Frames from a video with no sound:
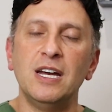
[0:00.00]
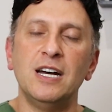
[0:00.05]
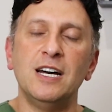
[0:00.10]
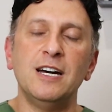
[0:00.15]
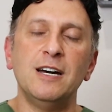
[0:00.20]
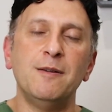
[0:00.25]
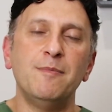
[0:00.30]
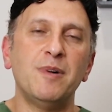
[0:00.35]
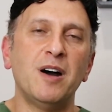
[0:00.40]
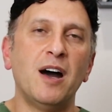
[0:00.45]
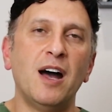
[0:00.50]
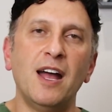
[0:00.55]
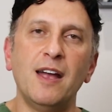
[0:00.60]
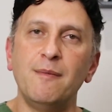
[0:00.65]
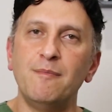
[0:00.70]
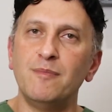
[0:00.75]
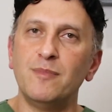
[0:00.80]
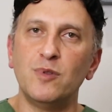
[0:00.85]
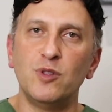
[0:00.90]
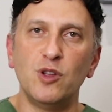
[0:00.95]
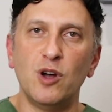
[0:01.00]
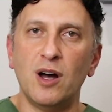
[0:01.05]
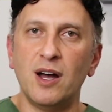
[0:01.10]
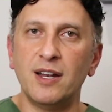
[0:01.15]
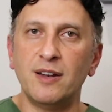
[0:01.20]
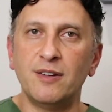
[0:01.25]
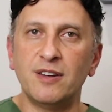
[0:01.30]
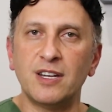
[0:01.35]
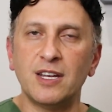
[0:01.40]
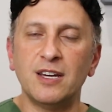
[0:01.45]
Um, I'm
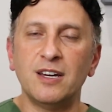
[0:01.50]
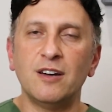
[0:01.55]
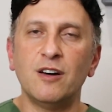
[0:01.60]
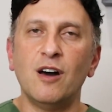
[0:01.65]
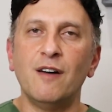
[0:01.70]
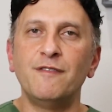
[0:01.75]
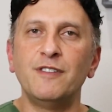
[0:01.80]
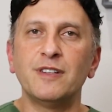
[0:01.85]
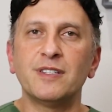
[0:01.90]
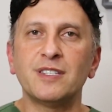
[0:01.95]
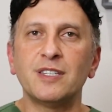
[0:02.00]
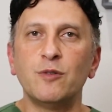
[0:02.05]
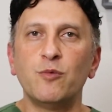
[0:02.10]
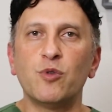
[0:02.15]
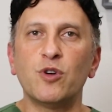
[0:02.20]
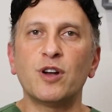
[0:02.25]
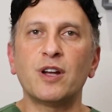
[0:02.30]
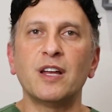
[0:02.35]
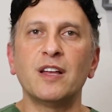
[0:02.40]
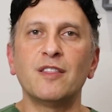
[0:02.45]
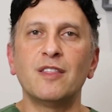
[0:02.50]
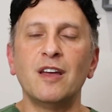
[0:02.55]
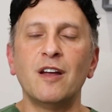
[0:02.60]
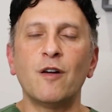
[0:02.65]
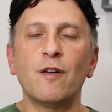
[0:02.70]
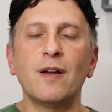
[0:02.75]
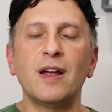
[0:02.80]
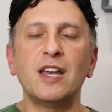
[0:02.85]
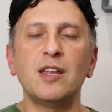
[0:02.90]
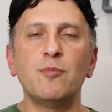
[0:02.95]
not uh, obviously working
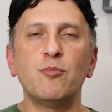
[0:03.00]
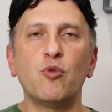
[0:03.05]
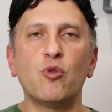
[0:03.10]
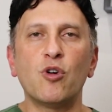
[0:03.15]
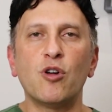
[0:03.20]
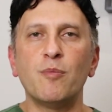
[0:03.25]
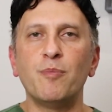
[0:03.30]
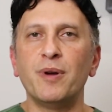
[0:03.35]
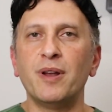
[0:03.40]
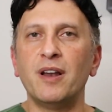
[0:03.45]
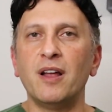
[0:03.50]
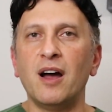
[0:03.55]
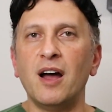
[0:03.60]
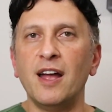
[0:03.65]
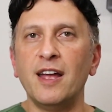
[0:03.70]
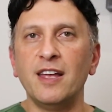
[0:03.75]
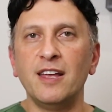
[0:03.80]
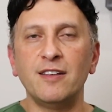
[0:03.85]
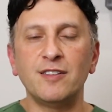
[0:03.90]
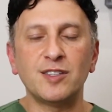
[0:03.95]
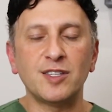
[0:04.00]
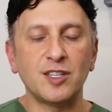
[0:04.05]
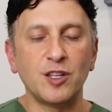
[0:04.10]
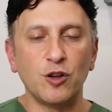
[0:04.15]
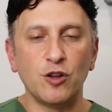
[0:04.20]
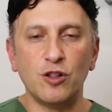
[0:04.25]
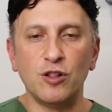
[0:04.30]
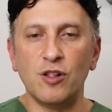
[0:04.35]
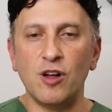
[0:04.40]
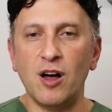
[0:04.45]
there anymore, but I
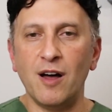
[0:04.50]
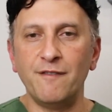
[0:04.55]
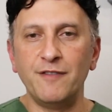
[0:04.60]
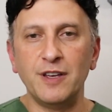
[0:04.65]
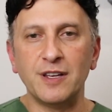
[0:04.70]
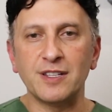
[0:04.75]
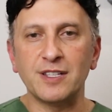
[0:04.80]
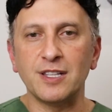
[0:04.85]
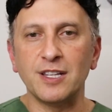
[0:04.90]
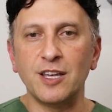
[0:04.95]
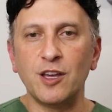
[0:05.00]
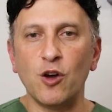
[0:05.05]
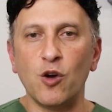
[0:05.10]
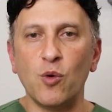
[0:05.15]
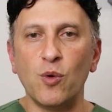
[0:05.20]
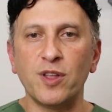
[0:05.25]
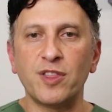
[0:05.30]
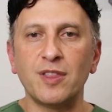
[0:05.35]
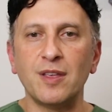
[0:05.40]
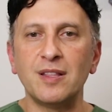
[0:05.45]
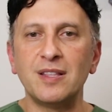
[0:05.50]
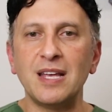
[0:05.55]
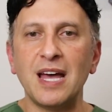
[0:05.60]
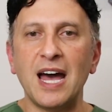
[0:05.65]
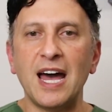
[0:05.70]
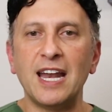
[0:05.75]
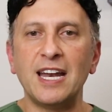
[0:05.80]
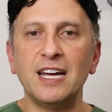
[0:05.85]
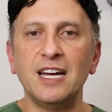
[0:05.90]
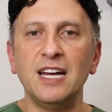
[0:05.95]
still obviously go with the
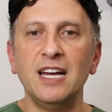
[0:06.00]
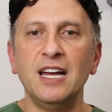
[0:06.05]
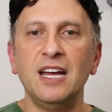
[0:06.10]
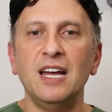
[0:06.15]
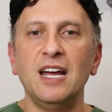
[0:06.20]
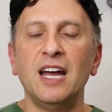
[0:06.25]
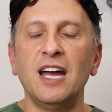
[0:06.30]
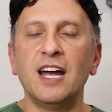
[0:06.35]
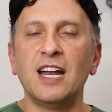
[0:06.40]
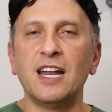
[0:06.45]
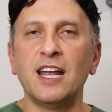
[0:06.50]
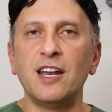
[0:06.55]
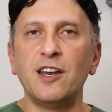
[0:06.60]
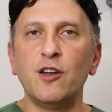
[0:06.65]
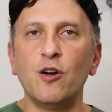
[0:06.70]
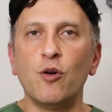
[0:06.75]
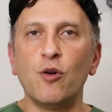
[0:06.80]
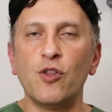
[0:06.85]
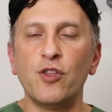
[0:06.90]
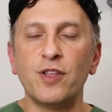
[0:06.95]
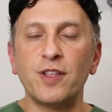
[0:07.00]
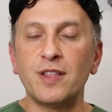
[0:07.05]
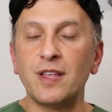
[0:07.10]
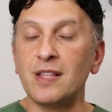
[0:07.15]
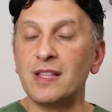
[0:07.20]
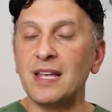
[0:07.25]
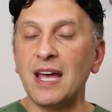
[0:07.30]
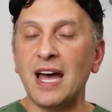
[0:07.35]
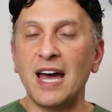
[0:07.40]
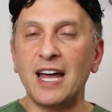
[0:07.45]
data, and I know that
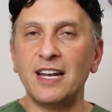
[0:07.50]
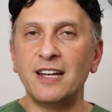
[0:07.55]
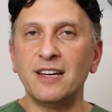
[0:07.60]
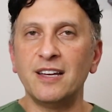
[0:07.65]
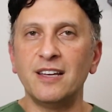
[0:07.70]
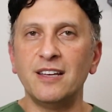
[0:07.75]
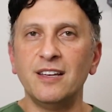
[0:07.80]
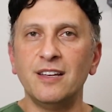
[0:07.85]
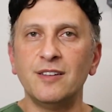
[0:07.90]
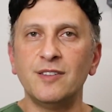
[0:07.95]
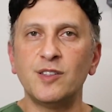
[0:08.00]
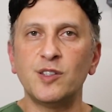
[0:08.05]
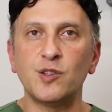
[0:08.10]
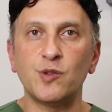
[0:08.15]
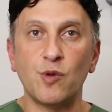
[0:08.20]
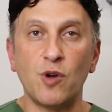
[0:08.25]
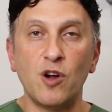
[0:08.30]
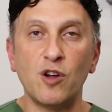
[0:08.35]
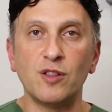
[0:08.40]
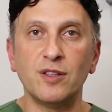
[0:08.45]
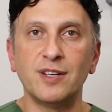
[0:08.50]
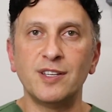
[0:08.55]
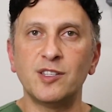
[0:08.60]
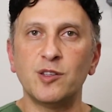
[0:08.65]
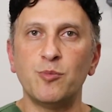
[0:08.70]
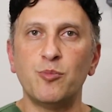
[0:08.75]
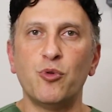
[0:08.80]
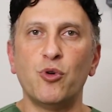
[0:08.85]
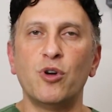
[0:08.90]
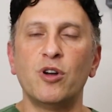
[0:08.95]
the data is strongly
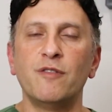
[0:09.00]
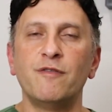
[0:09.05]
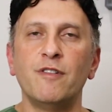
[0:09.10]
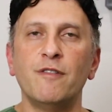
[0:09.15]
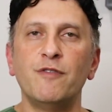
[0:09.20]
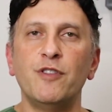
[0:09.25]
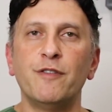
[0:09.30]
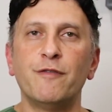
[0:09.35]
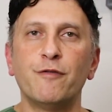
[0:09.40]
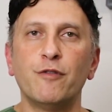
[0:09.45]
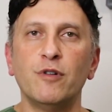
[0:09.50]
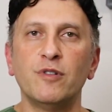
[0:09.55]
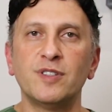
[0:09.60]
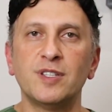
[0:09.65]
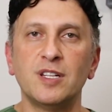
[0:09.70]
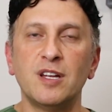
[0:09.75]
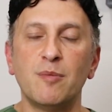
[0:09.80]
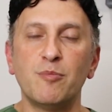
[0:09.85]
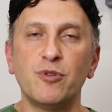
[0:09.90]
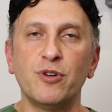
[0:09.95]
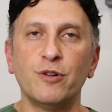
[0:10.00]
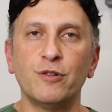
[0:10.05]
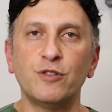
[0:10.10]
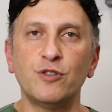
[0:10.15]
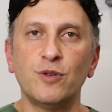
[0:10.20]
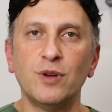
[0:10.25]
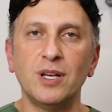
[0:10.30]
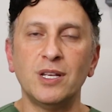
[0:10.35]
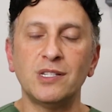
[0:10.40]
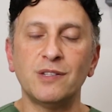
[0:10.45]
supportive of the frozen embryo
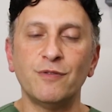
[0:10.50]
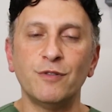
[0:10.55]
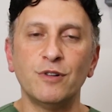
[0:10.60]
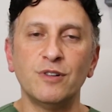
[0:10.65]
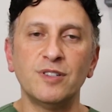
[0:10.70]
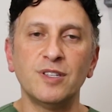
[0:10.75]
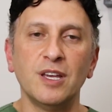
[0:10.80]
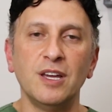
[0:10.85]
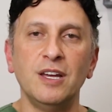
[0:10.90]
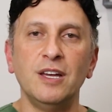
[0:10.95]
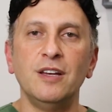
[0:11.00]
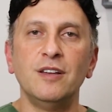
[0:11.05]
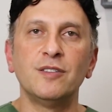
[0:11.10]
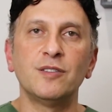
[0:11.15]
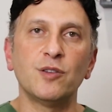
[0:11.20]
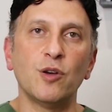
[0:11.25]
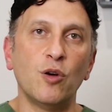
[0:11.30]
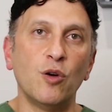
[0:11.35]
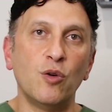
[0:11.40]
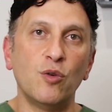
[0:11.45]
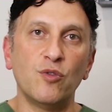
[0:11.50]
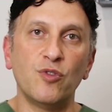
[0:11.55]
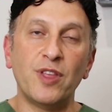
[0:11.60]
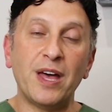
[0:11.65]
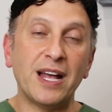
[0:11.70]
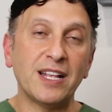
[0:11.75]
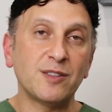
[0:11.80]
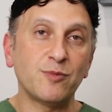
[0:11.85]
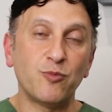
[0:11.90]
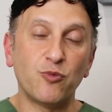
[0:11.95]
transfers. So
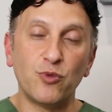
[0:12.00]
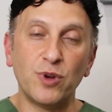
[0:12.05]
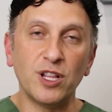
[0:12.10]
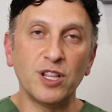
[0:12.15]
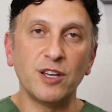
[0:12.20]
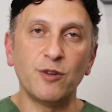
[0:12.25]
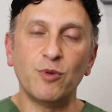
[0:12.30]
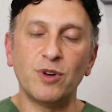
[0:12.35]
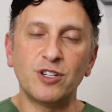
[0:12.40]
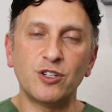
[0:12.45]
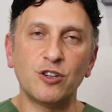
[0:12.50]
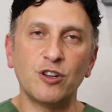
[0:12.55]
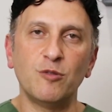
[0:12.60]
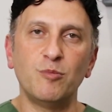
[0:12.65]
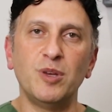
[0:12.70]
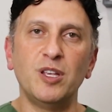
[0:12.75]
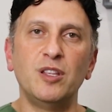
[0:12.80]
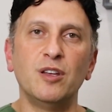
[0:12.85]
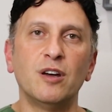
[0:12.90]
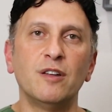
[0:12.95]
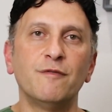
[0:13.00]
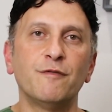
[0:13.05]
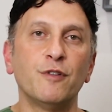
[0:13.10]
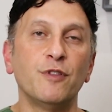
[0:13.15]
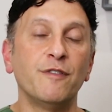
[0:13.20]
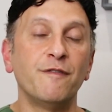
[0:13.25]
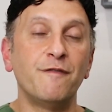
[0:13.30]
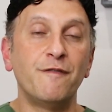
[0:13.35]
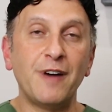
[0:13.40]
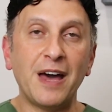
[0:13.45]
that's really what should be done for
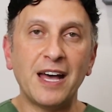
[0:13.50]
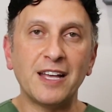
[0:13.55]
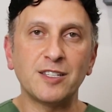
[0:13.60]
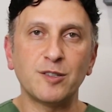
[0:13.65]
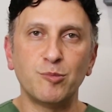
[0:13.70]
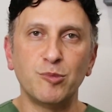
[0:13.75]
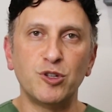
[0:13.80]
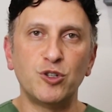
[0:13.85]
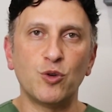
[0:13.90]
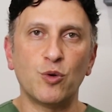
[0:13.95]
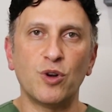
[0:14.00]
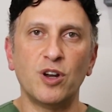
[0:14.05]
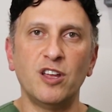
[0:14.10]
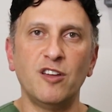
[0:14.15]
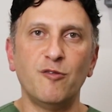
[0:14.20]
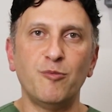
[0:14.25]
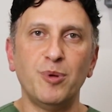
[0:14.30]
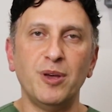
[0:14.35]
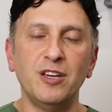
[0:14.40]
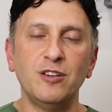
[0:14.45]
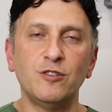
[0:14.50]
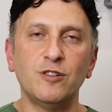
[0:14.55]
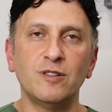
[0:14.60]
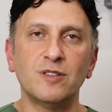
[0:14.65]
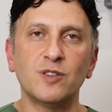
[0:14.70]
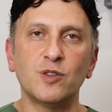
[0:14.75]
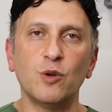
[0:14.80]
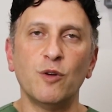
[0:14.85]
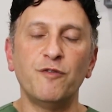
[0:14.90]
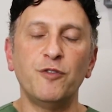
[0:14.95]
the vast majority of
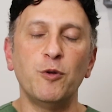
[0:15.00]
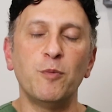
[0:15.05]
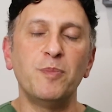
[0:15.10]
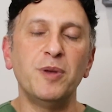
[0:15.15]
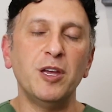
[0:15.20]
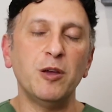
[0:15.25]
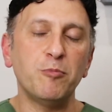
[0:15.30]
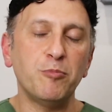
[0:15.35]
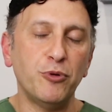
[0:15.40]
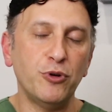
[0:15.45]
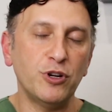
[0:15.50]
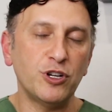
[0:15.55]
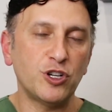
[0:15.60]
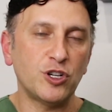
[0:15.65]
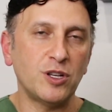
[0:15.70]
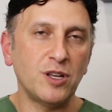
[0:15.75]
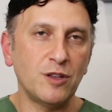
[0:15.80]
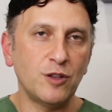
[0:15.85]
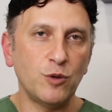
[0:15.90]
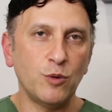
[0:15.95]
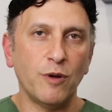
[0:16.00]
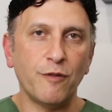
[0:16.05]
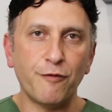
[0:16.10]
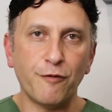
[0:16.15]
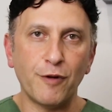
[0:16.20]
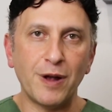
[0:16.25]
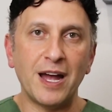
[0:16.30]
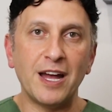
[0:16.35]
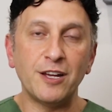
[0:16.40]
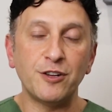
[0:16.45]
patients. So if you're being pushed into a
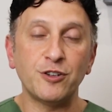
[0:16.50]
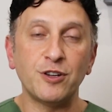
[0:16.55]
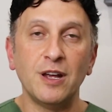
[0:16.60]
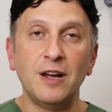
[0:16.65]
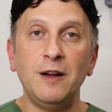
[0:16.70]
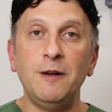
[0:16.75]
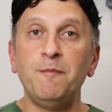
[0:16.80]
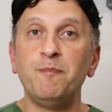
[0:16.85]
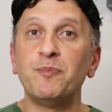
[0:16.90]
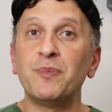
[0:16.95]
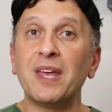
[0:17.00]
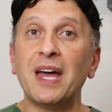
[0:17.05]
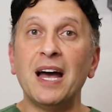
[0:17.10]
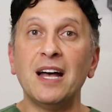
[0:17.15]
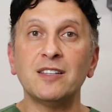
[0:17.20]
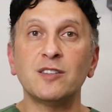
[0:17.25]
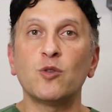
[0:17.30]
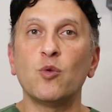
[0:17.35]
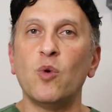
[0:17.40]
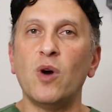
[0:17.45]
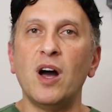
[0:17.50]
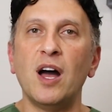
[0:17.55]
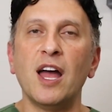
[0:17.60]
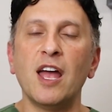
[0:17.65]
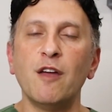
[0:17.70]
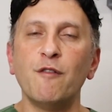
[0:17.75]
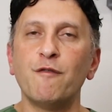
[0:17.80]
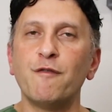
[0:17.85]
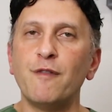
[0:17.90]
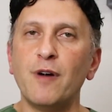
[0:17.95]
fresh, Ask
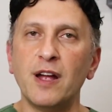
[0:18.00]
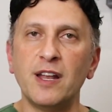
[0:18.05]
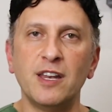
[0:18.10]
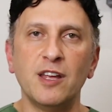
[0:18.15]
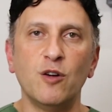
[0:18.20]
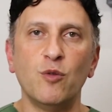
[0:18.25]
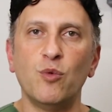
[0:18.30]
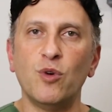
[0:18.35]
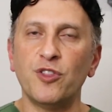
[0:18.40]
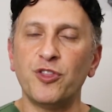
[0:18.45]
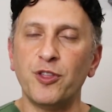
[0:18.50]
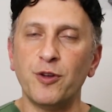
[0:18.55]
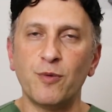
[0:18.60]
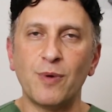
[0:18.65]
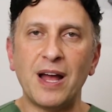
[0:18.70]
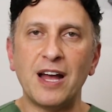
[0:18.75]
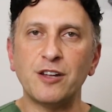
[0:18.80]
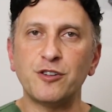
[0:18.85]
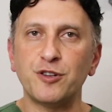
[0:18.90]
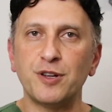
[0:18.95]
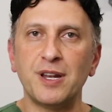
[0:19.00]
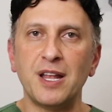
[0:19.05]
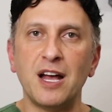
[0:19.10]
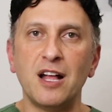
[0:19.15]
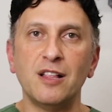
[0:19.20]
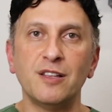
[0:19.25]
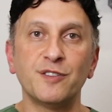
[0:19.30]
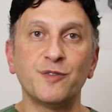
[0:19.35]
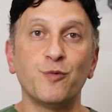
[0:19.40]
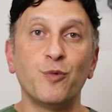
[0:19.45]
why, find out what the
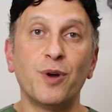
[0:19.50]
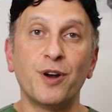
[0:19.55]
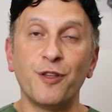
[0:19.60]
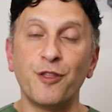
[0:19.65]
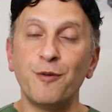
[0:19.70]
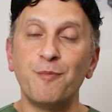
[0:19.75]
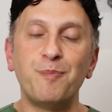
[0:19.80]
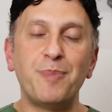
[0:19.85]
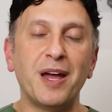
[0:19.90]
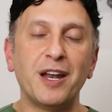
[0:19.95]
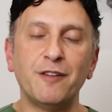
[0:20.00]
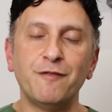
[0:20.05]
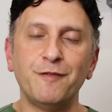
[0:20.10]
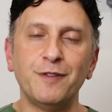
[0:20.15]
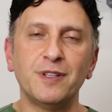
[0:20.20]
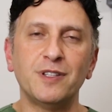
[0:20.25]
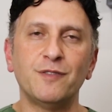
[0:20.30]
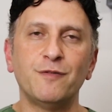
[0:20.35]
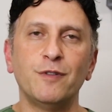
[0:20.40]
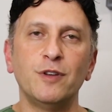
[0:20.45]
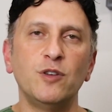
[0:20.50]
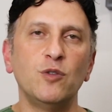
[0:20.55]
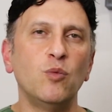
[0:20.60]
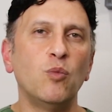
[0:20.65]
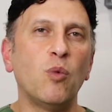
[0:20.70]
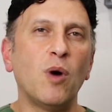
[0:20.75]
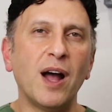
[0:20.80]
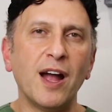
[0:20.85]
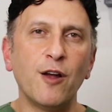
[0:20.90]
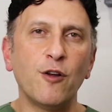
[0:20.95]
rationale is, what are the benefits for you,
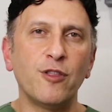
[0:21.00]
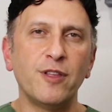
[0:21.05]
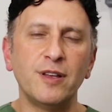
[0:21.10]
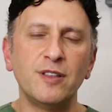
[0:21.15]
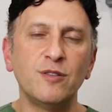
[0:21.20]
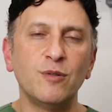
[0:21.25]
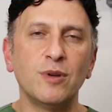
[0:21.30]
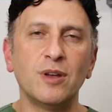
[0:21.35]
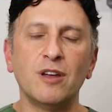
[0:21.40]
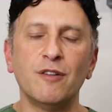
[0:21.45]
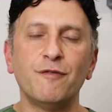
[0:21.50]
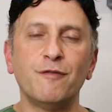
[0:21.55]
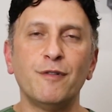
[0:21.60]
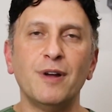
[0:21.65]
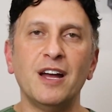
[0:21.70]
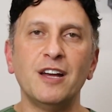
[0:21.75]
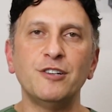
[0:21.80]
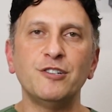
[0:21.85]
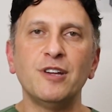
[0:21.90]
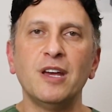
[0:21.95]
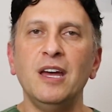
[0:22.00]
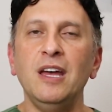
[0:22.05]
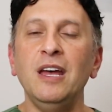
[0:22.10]
why are they doing it fresh?